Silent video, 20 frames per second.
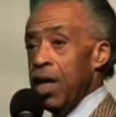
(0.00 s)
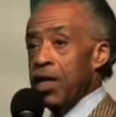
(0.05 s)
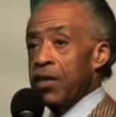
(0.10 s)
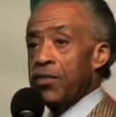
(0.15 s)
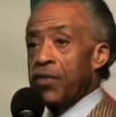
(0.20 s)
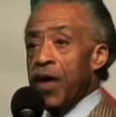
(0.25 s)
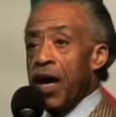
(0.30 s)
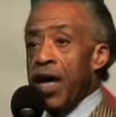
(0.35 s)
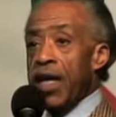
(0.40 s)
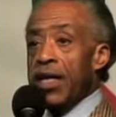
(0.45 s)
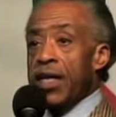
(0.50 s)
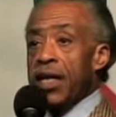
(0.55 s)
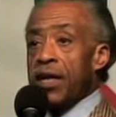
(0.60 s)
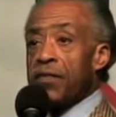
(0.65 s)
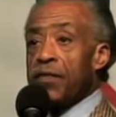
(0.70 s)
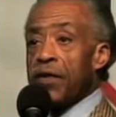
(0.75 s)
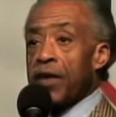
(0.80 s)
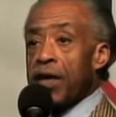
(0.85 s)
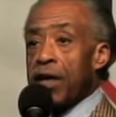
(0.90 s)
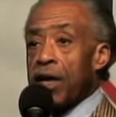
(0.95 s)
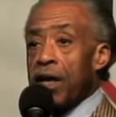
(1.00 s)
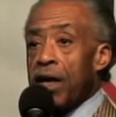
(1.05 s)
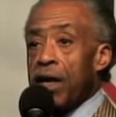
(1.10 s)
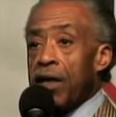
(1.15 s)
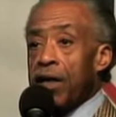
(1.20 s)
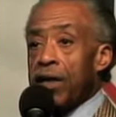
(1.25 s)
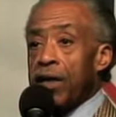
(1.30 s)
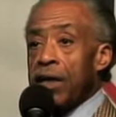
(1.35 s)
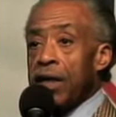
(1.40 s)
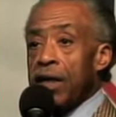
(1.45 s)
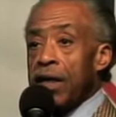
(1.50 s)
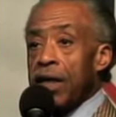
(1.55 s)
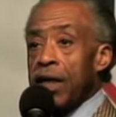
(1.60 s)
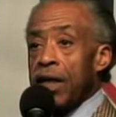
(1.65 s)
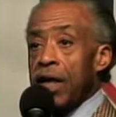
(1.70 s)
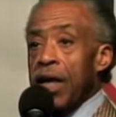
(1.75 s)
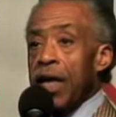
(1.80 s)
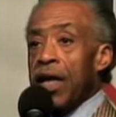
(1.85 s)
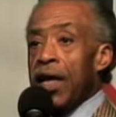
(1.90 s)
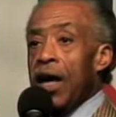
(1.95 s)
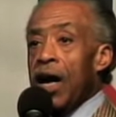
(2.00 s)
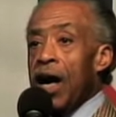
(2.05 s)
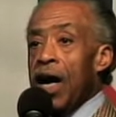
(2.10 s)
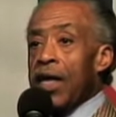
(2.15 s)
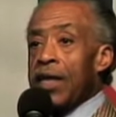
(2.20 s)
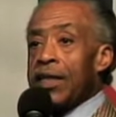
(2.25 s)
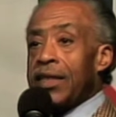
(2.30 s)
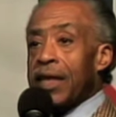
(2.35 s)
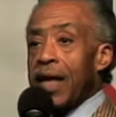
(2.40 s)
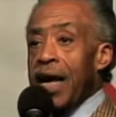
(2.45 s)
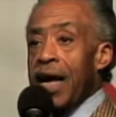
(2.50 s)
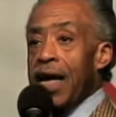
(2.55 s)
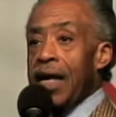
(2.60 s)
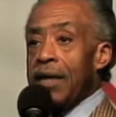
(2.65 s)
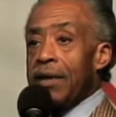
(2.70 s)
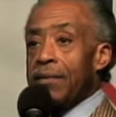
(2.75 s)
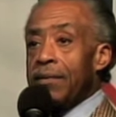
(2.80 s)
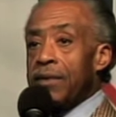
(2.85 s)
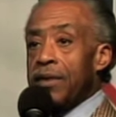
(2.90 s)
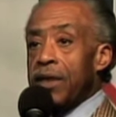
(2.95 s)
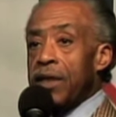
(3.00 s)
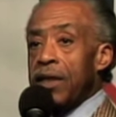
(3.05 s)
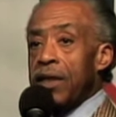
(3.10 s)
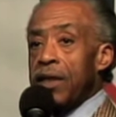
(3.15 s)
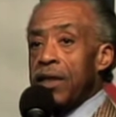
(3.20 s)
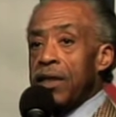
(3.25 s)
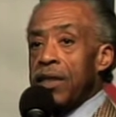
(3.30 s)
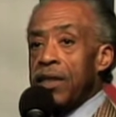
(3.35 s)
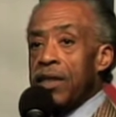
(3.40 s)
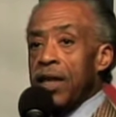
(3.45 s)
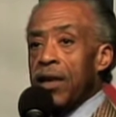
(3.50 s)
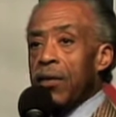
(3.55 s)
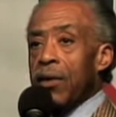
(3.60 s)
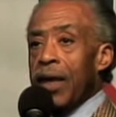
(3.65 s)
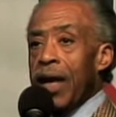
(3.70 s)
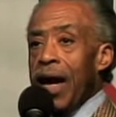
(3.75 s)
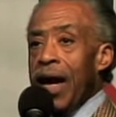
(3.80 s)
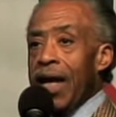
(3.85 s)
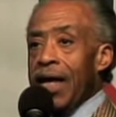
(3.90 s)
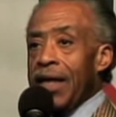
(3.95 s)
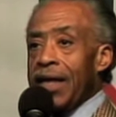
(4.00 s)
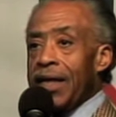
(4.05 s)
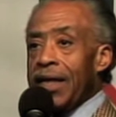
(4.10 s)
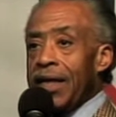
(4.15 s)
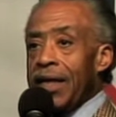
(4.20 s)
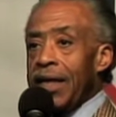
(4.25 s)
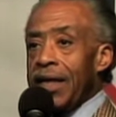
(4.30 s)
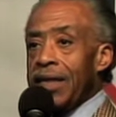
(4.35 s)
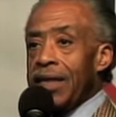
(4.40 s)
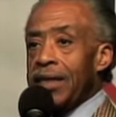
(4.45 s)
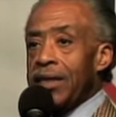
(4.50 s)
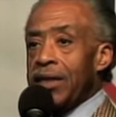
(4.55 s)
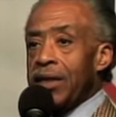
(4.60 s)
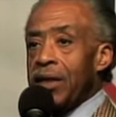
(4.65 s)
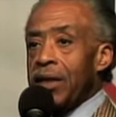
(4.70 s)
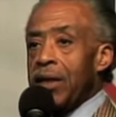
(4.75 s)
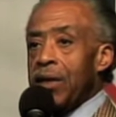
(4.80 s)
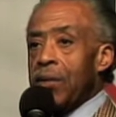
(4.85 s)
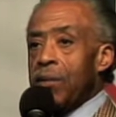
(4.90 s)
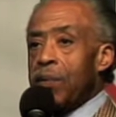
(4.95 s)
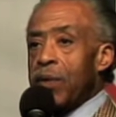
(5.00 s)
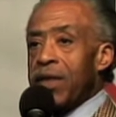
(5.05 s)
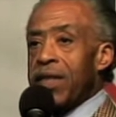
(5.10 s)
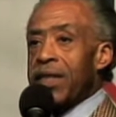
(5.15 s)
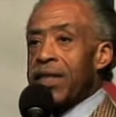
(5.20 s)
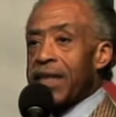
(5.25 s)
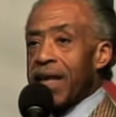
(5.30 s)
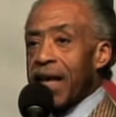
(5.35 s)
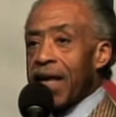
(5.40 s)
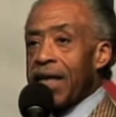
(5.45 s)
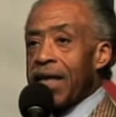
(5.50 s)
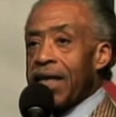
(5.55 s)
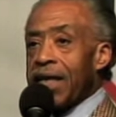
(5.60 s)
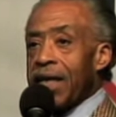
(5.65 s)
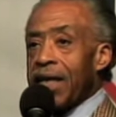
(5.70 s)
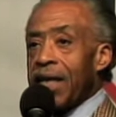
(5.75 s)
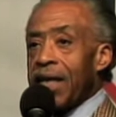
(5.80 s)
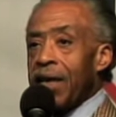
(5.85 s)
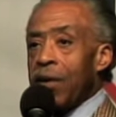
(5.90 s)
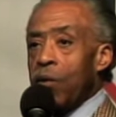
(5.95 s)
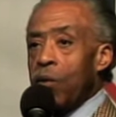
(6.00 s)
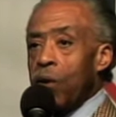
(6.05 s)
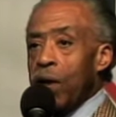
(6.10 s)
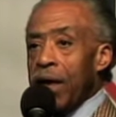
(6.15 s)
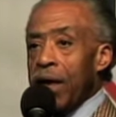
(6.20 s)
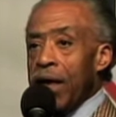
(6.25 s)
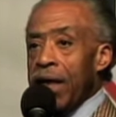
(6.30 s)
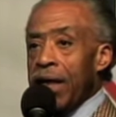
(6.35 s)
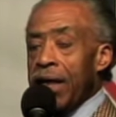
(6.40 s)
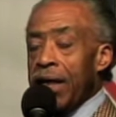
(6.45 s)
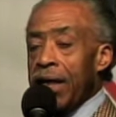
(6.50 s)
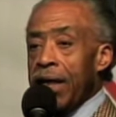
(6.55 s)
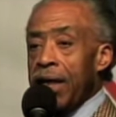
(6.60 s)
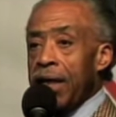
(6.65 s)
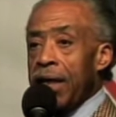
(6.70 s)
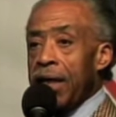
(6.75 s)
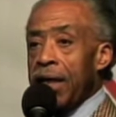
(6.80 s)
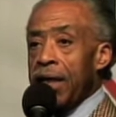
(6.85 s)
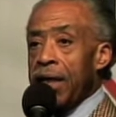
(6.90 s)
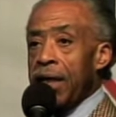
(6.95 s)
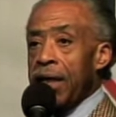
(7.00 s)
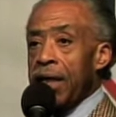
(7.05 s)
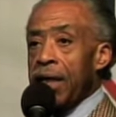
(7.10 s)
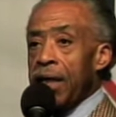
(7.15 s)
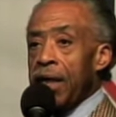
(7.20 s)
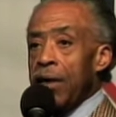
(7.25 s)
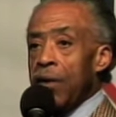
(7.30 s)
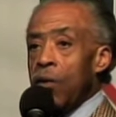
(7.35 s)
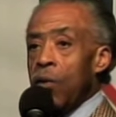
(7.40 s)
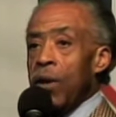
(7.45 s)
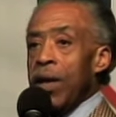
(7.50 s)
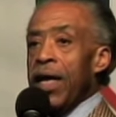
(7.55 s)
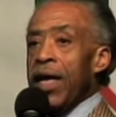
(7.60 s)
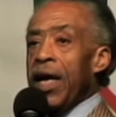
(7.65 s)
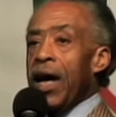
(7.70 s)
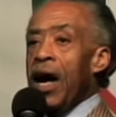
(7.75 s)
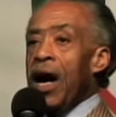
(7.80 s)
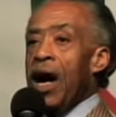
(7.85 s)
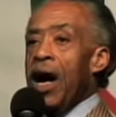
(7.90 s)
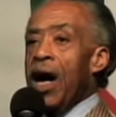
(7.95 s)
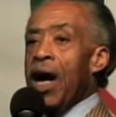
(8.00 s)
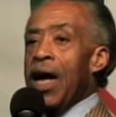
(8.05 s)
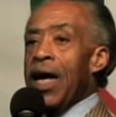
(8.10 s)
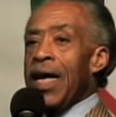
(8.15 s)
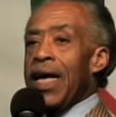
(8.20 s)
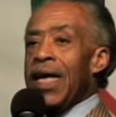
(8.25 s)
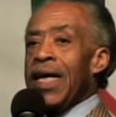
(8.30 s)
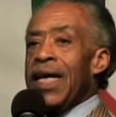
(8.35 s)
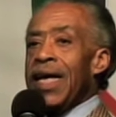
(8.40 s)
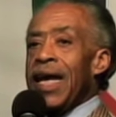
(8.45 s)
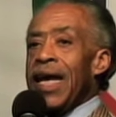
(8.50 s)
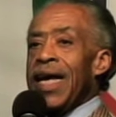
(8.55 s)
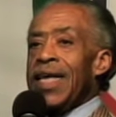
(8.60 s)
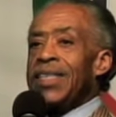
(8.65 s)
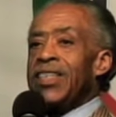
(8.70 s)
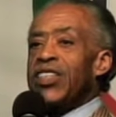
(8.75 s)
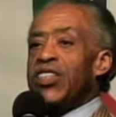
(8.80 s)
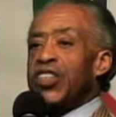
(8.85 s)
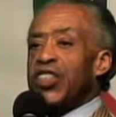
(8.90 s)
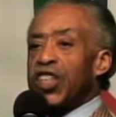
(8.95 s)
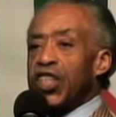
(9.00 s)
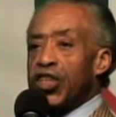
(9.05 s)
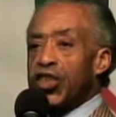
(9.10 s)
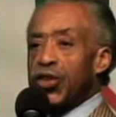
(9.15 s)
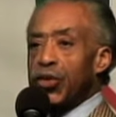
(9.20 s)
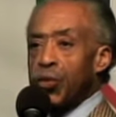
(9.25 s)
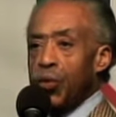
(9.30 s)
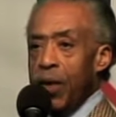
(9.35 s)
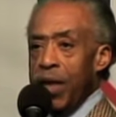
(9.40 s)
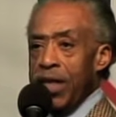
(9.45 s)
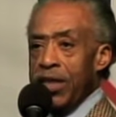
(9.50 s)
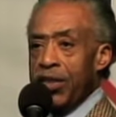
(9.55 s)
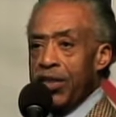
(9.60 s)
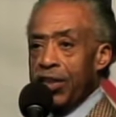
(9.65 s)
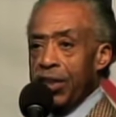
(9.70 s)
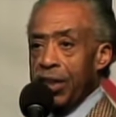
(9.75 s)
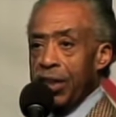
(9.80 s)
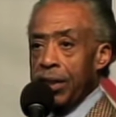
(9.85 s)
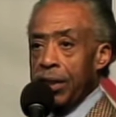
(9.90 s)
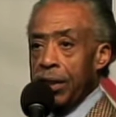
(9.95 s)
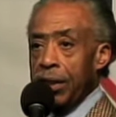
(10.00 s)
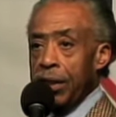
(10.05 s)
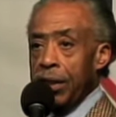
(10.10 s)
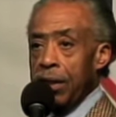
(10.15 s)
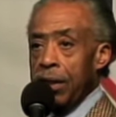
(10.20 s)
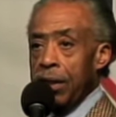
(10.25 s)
It's very difficult in hard times to deal with holidays, particularly when we are in a situation